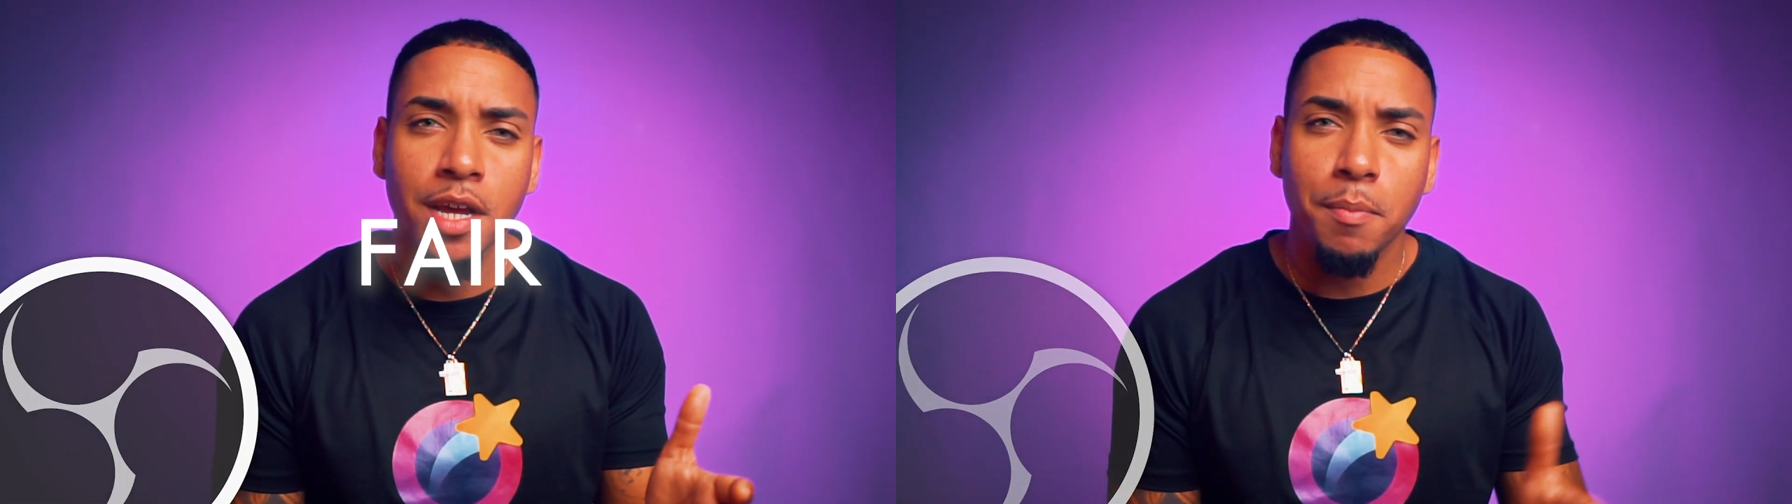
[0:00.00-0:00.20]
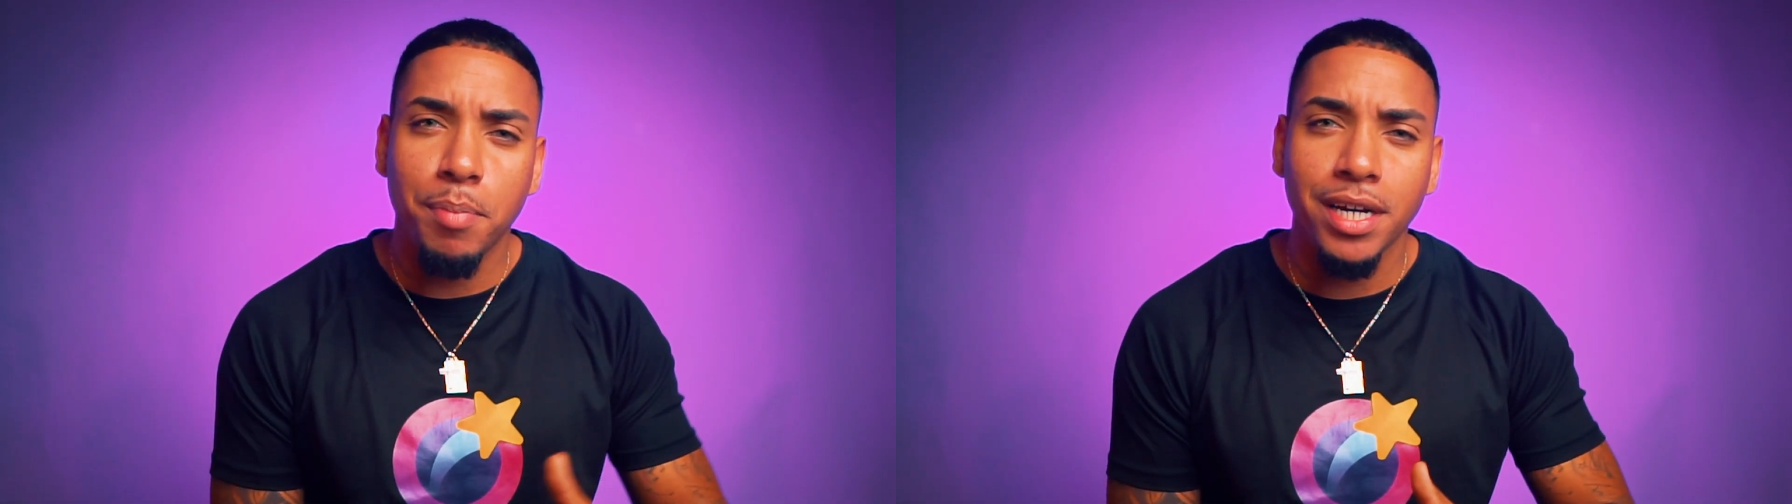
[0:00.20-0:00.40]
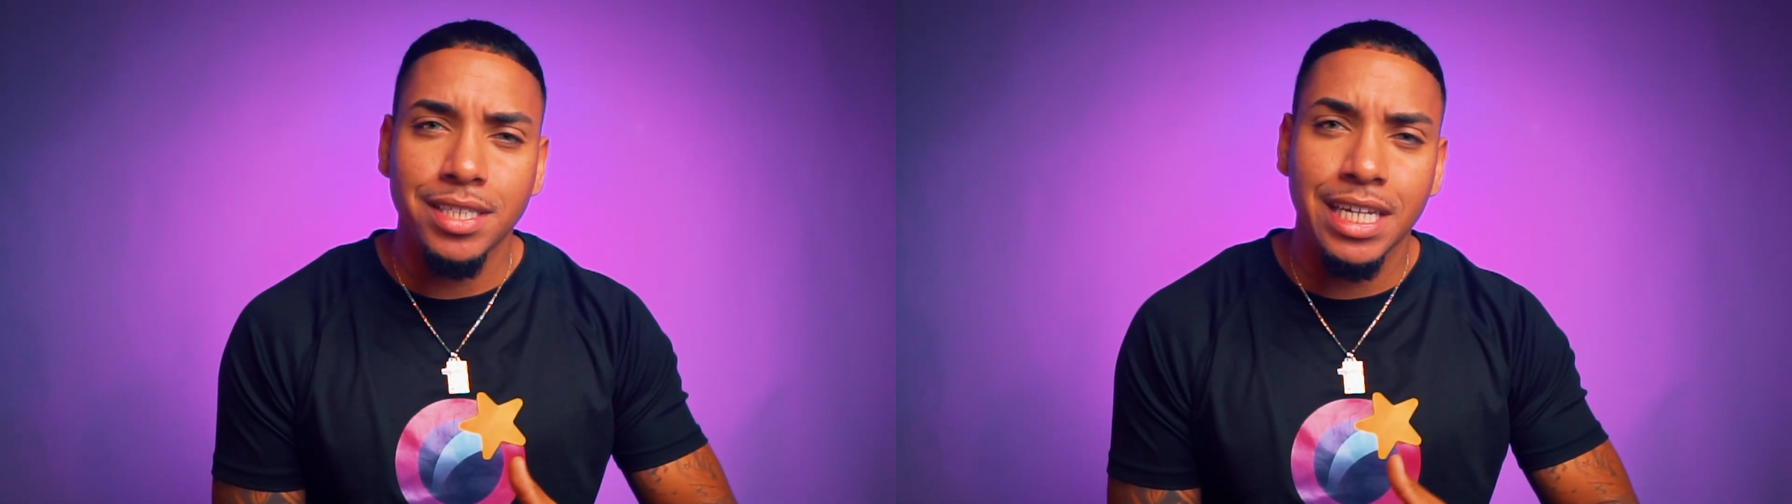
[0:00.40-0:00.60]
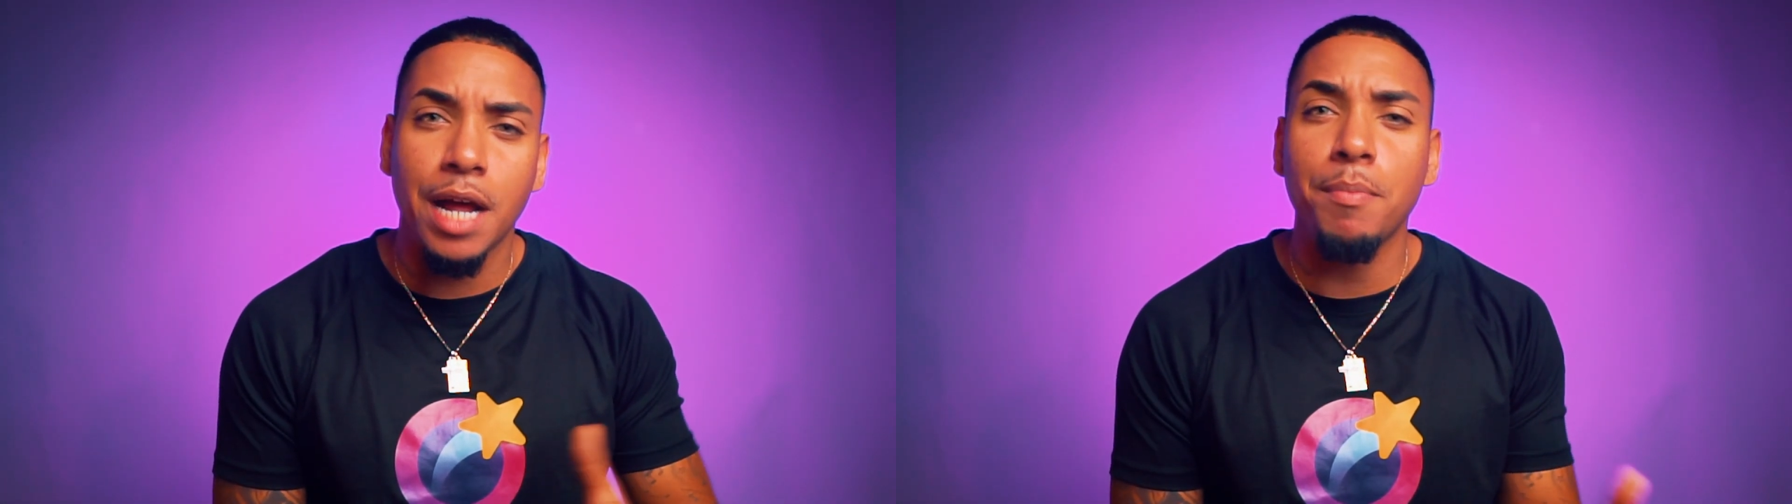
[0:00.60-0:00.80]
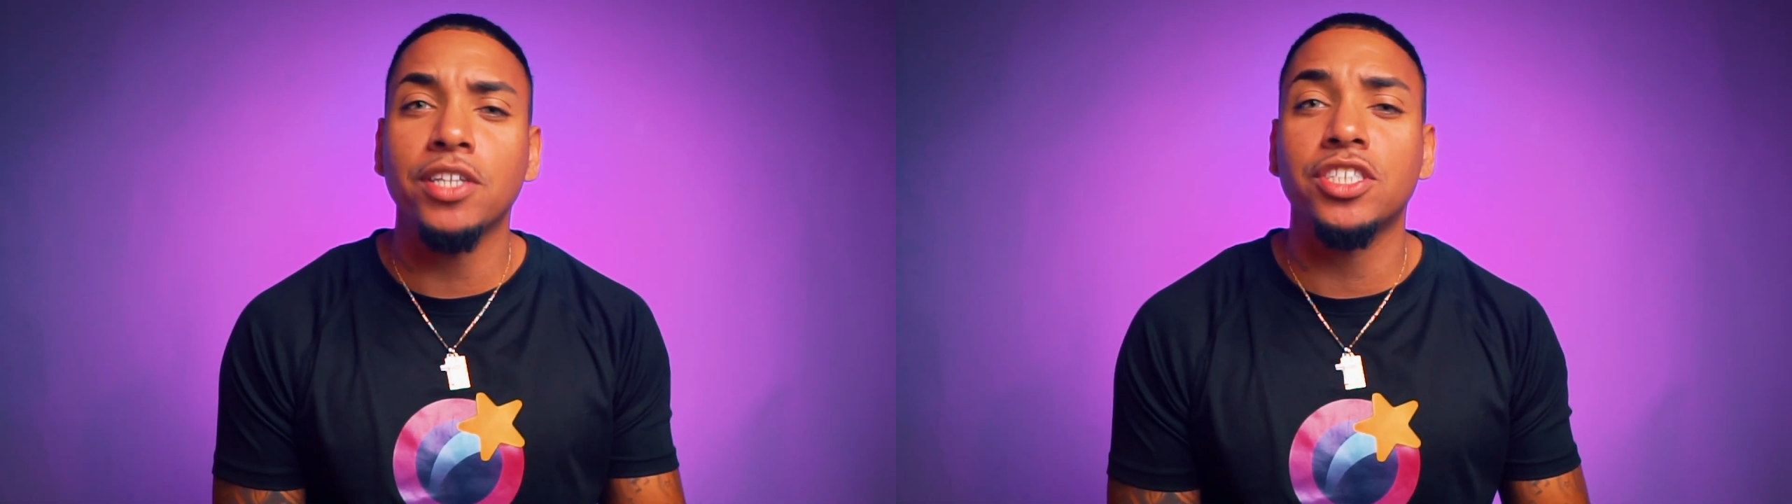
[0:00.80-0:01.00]
but did I
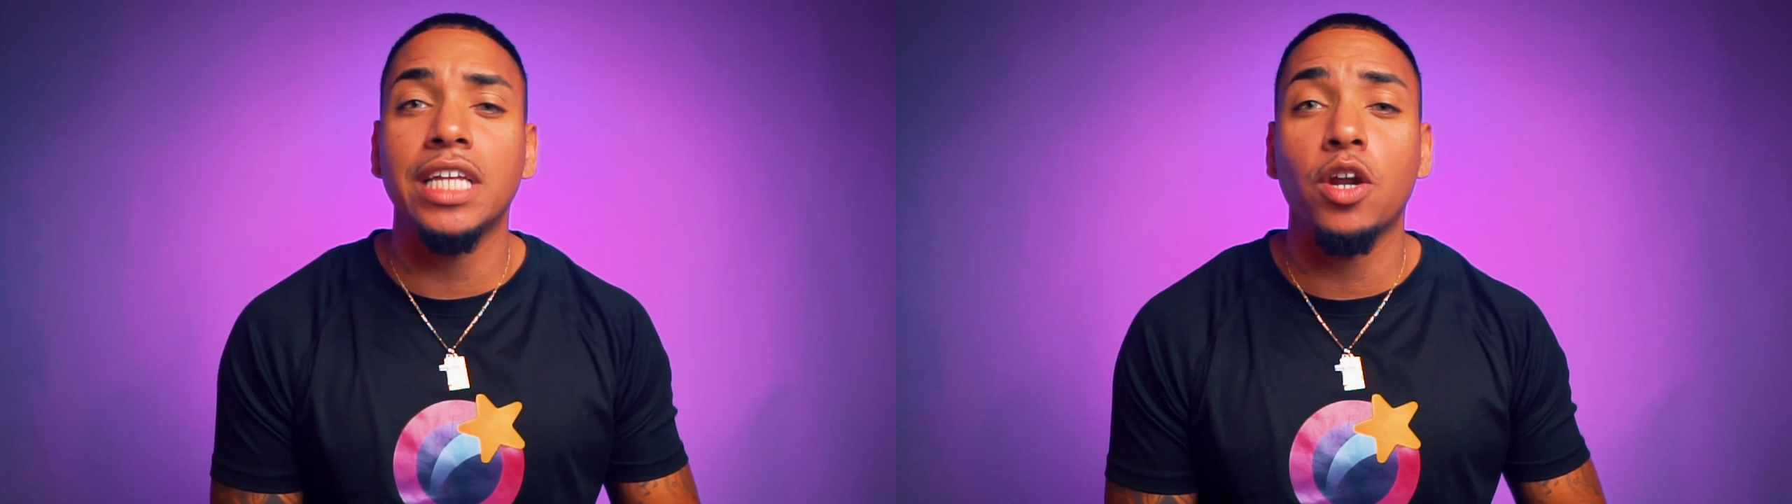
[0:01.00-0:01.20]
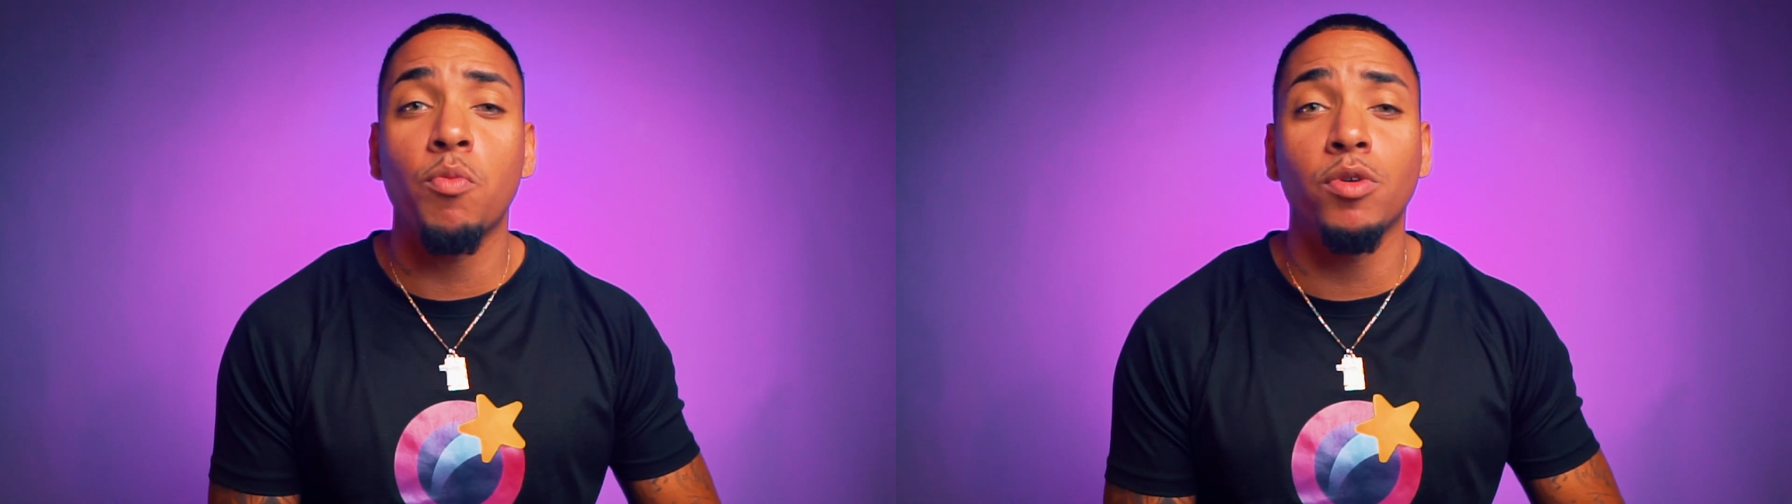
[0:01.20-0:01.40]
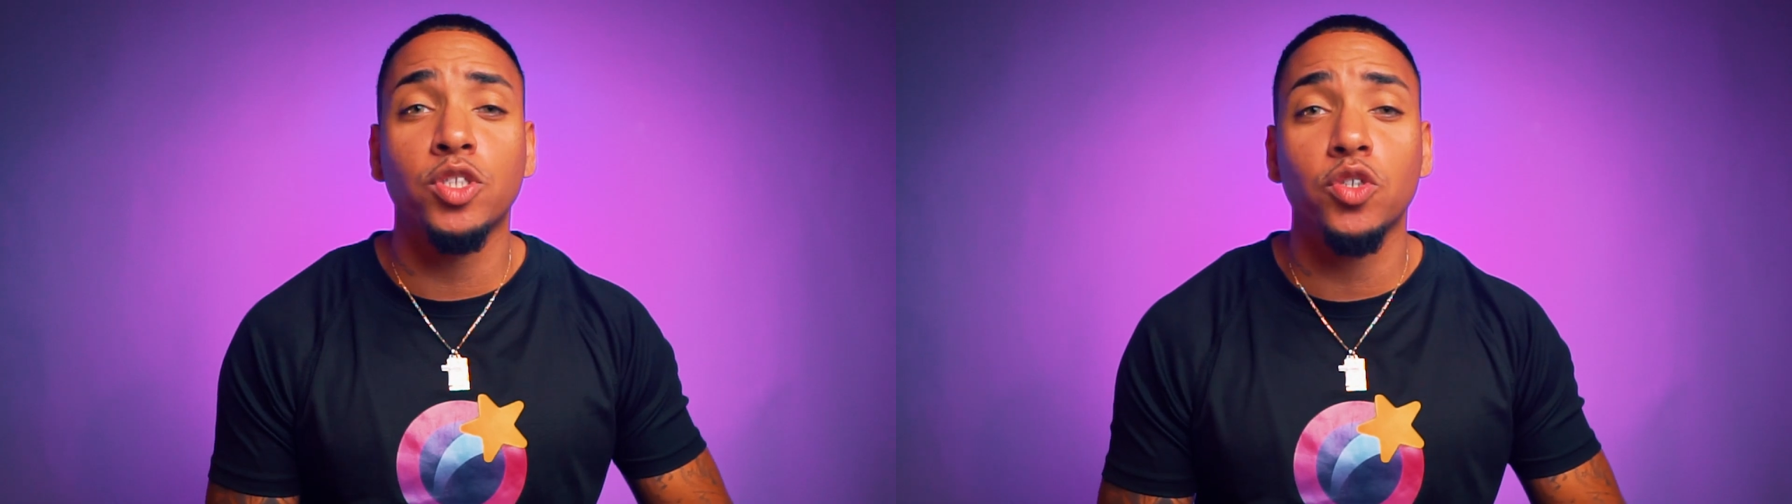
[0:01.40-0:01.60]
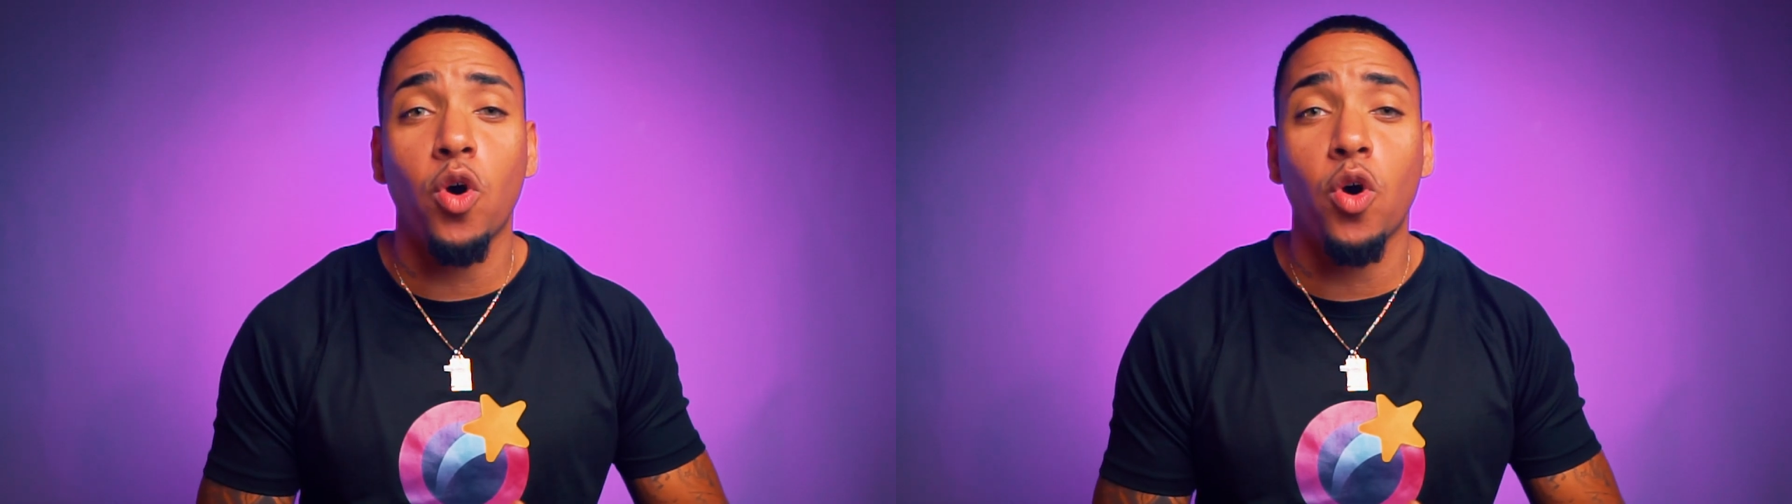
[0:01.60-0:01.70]
mention that almost